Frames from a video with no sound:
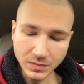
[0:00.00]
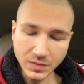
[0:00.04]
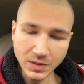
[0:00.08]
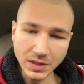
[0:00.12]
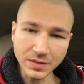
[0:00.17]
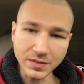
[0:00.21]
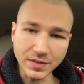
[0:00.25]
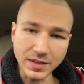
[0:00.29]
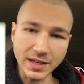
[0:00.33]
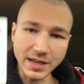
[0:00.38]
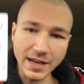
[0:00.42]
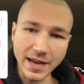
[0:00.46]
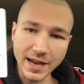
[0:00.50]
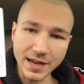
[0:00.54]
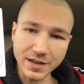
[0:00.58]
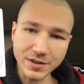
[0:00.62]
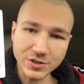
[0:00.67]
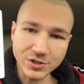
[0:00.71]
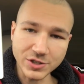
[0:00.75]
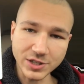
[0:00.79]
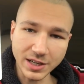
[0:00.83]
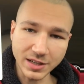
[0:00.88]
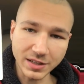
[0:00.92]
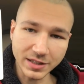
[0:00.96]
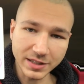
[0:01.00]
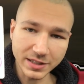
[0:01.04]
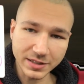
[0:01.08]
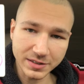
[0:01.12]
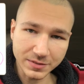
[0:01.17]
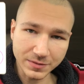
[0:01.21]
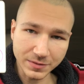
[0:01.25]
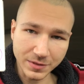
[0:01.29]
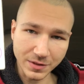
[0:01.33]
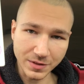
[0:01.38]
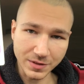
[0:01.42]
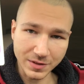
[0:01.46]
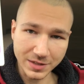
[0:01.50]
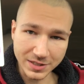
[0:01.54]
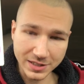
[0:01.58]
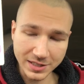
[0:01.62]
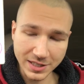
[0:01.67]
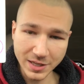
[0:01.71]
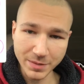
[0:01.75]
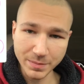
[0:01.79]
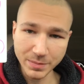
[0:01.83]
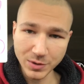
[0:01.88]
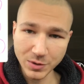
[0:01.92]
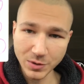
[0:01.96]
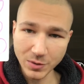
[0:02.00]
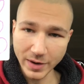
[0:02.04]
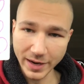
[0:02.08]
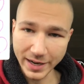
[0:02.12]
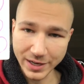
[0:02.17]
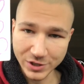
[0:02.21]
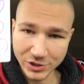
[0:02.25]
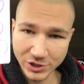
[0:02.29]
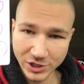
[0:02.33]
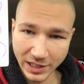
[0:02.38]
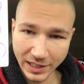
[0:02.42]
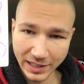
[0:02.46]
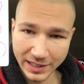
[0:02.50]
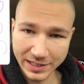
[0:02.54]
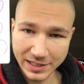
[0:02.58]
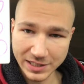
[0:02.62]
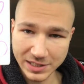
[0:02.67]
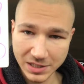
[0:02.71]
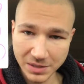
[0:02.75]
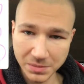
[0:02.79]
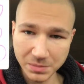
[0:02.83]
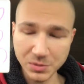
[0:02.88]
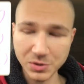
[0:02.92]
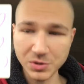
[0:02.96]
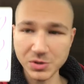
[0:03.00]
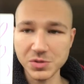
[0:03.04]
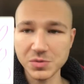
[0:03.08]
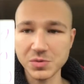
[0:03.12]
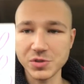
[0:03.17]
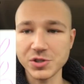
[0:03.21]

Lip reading: the angelic or the Zebu angelic symbols,